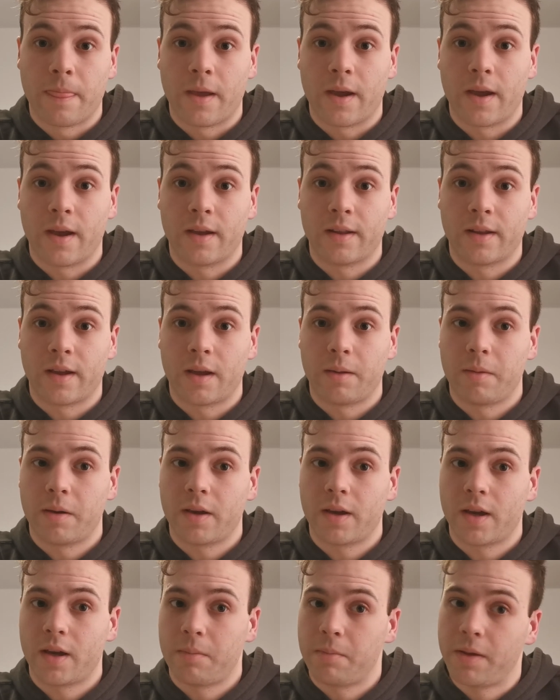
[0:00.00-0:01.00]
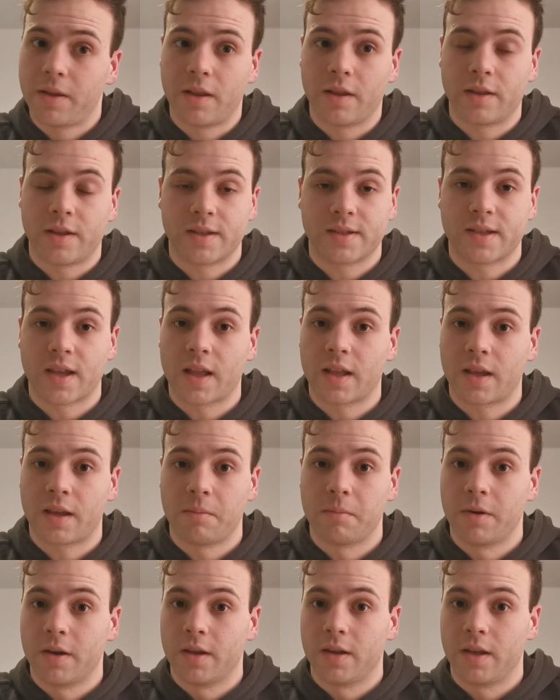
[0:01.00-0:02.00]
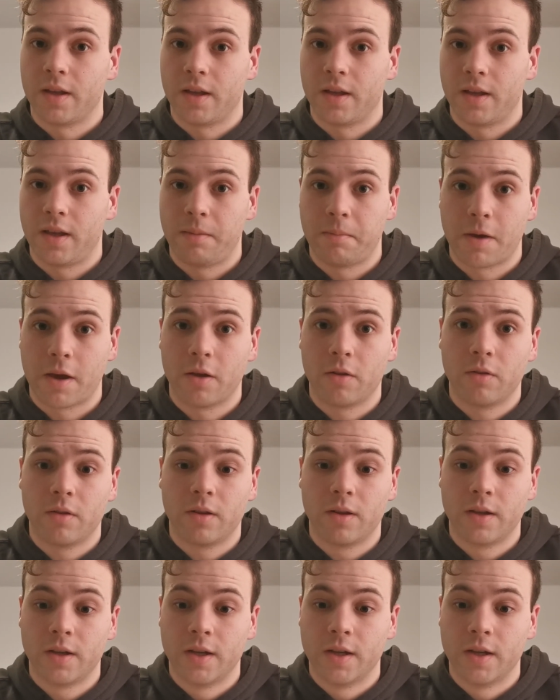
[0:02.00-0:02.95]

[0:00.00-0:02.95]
and I immediately sent him an email,